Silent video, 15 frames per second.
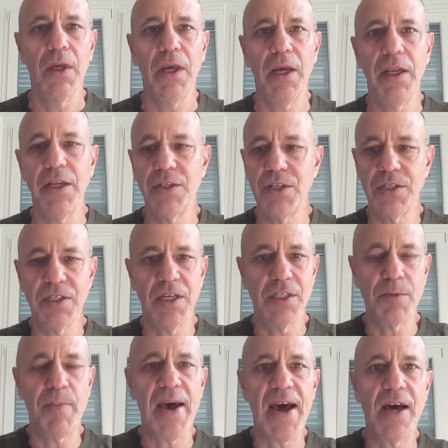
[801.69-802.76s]
And it just gets
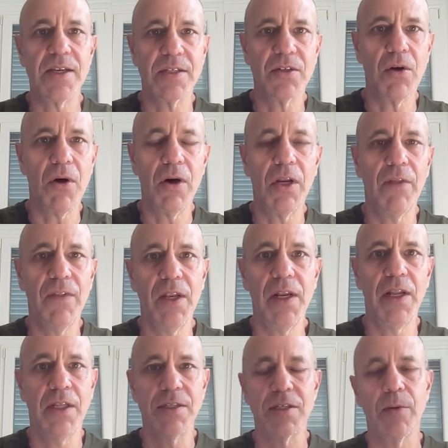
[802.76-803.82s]
passed on, and then it
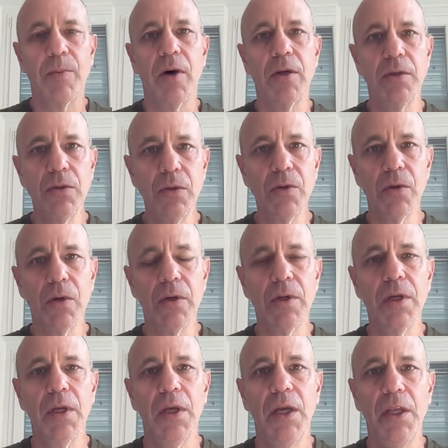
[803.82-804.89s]
ends up on Google,
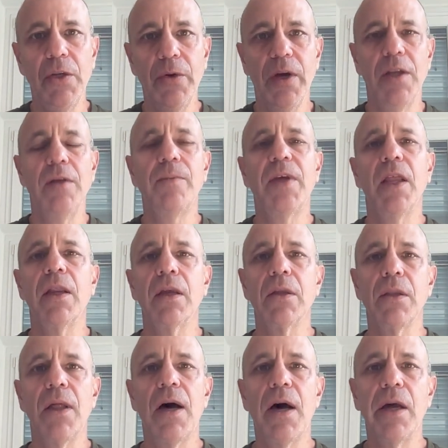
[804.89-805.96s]
and you end up getting a
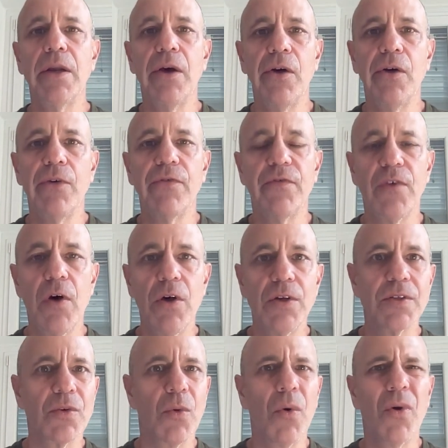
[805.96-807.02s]
lot of
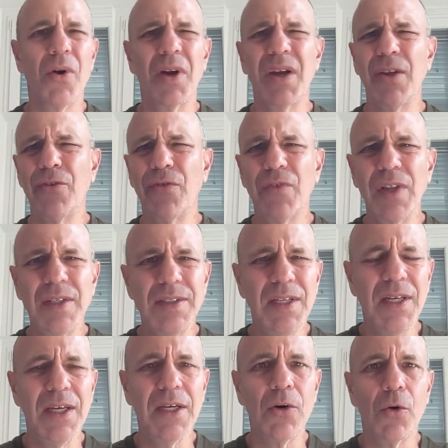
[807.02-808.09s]
false or
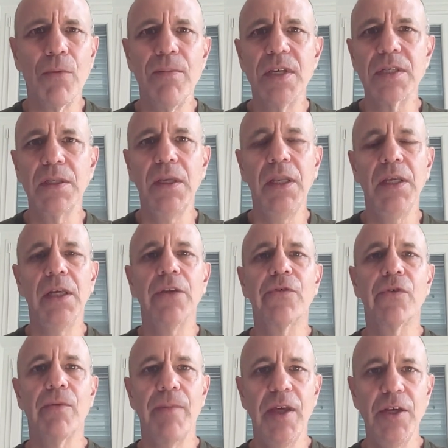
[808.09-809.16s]
conflicting or misleading
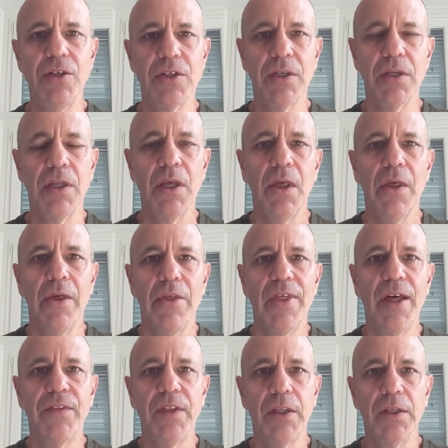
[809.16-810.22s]
information
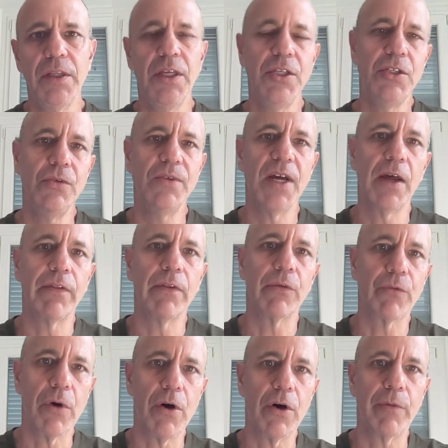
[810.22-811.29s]
that then leads you down the
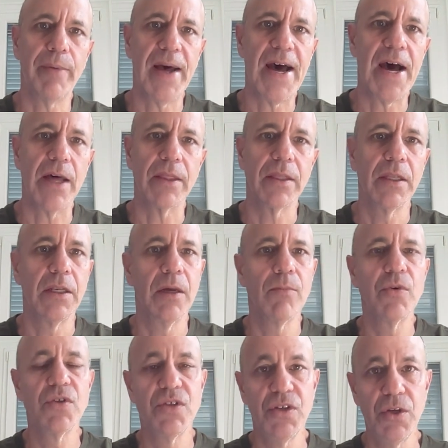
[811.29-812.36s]
wrong path.
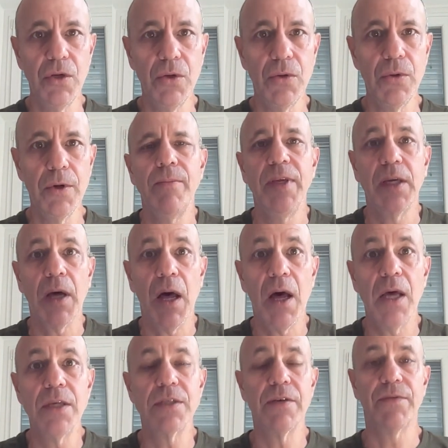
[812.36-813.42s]
Number 2,
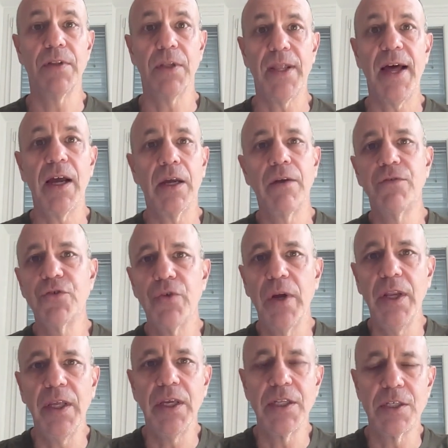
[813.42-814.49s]
because of the lack of
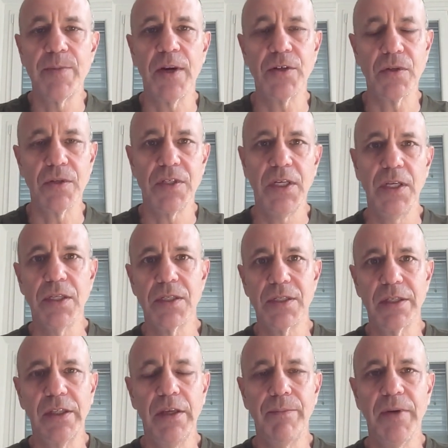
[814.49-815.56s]
training and specialty in
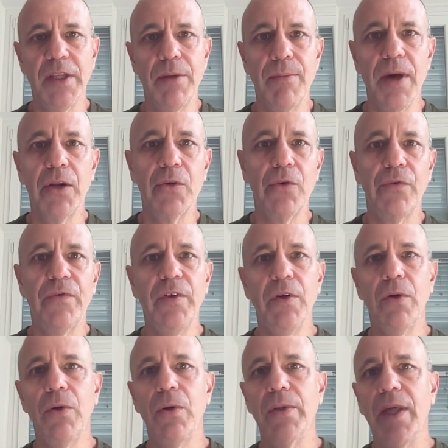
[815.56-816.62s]
sleep in the medical
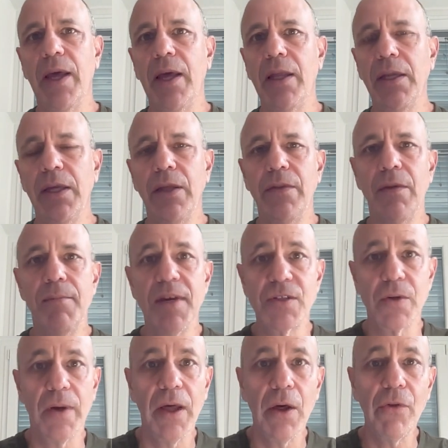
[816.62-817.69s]
field and in the
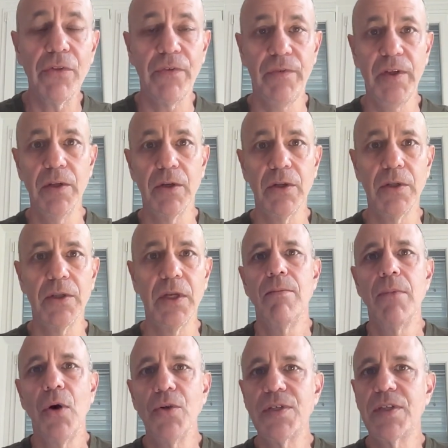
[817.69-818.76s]
mental health field,
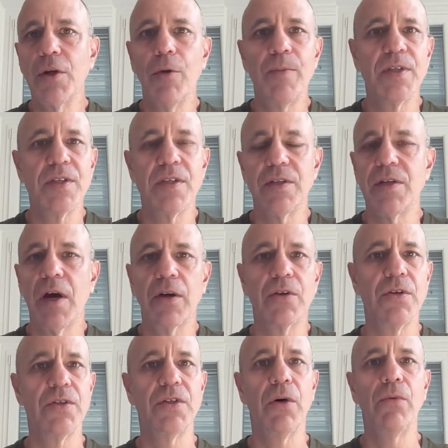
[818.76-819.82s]
most therapists and
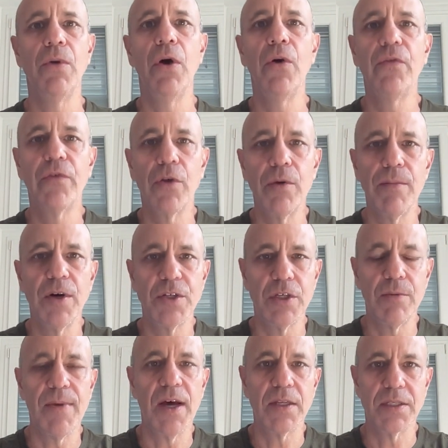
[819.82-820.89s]
doctors don't know very much
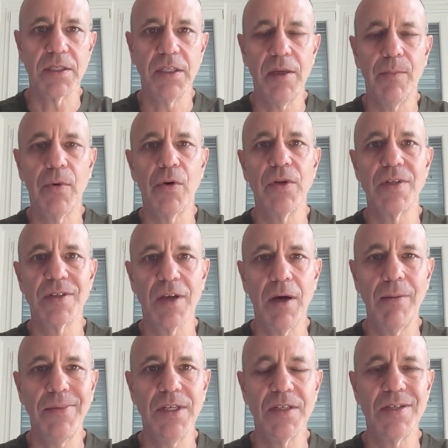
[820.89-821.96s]
about sleep or
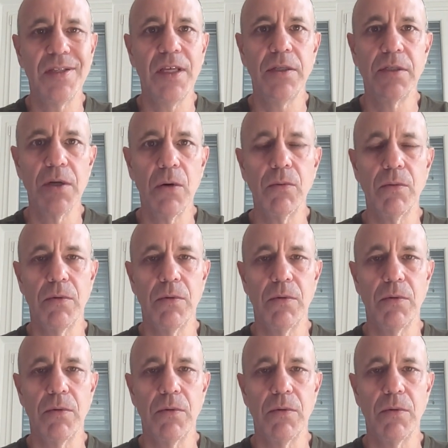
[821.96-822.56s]
insomnia. So they don't